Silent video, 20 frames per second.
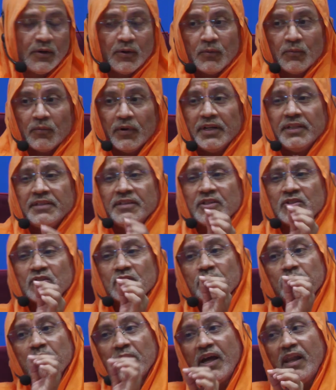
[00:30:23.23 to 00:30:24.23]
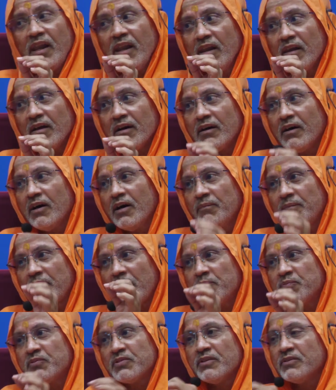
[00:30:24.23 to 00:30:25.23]
What is the smell of
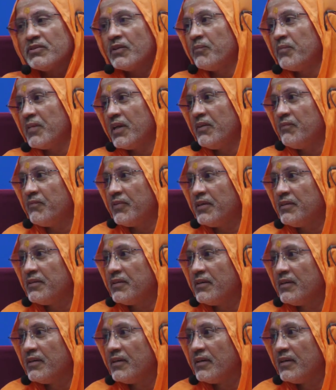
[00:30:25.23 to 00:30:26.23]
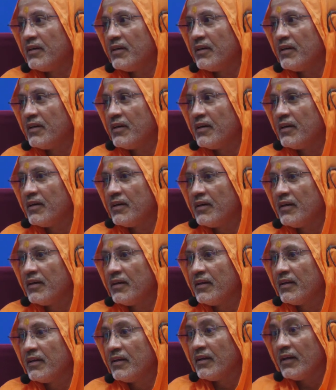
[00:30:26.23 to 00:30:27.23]
absence of elephant?
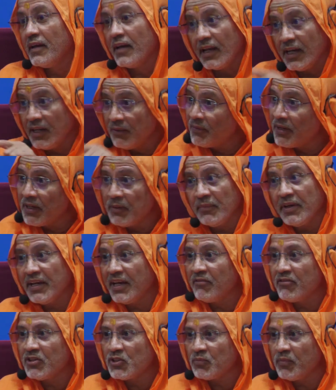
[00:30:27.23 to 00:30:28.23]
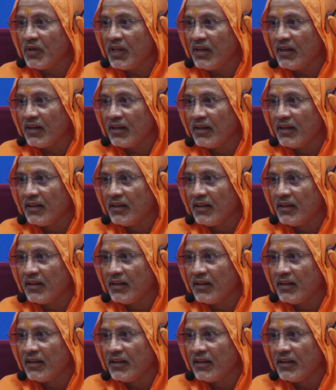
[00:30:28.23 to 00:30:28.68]
Elephant may have a smell,